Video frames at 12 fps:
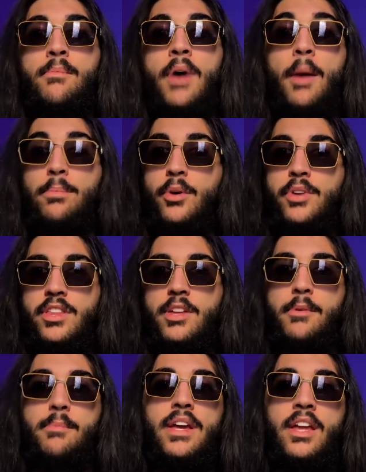uploading them,
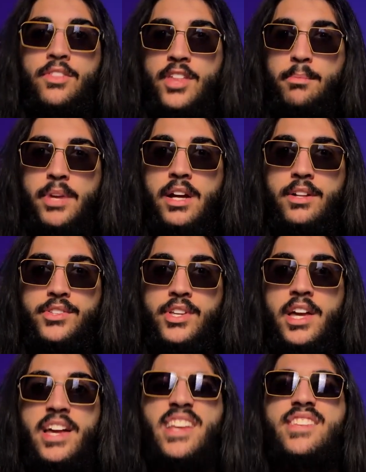and making thumbnails
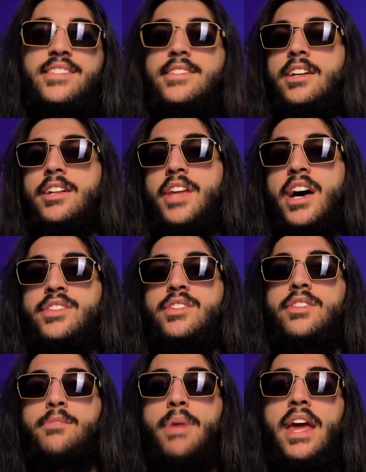is still nicer
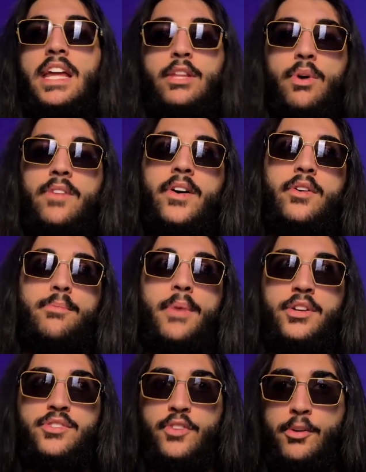than paying
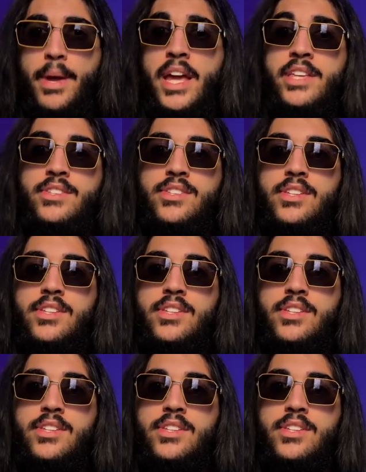$1,200 for a bass,